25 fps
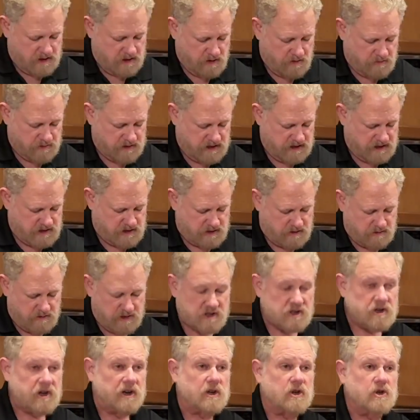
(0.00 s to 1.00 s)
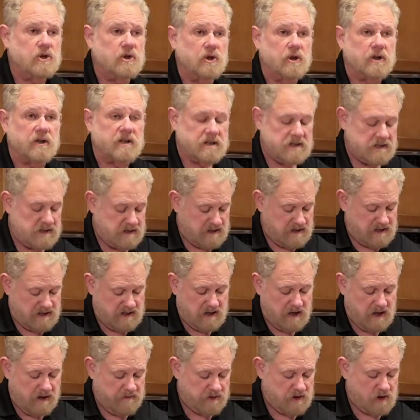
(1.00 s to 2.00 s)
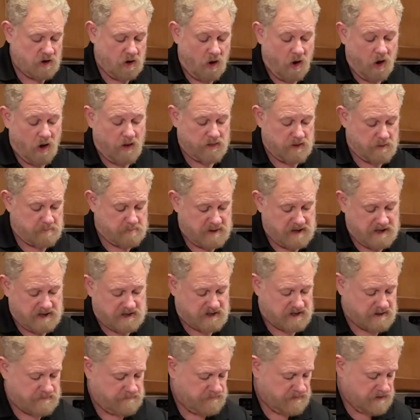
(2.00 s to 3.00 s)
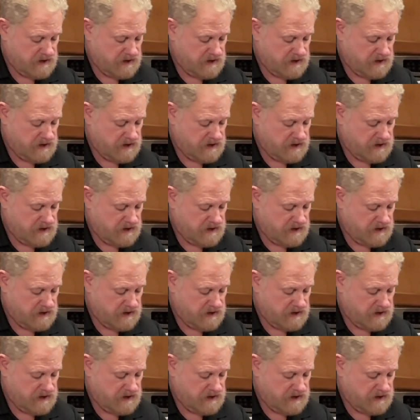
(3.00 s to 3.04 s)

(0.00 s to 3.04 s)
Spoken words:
don't need to. It's gonna cook in the oven on the pizza.